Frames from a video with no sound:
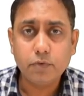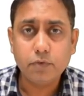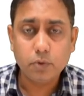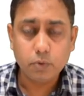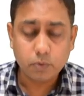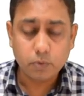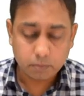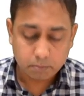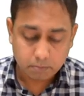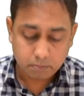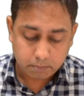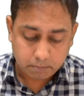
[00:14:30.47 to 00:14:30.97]

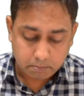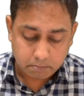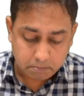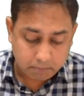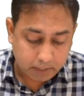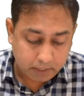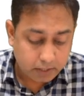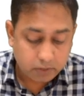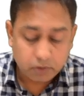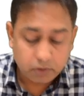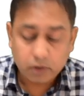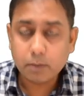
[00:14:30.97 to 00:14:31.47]
you
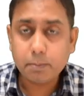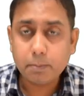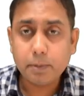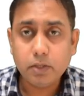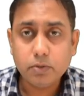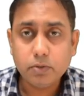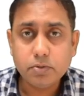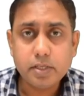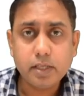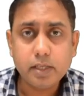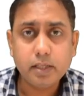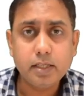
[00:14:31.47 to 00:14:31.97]
might not be
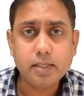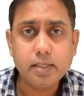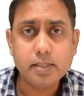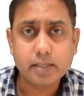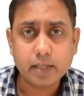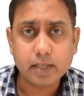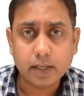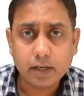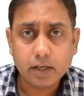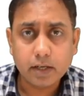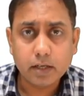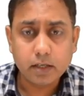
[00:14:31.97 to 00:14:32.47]
using these
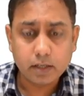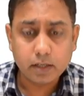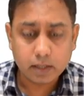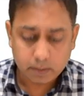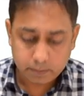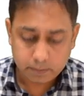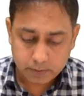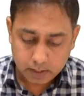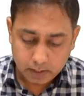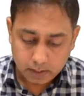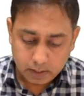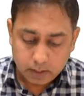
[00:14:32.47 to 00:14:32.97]
technical
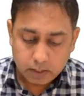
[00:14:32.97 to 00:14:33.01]
terms.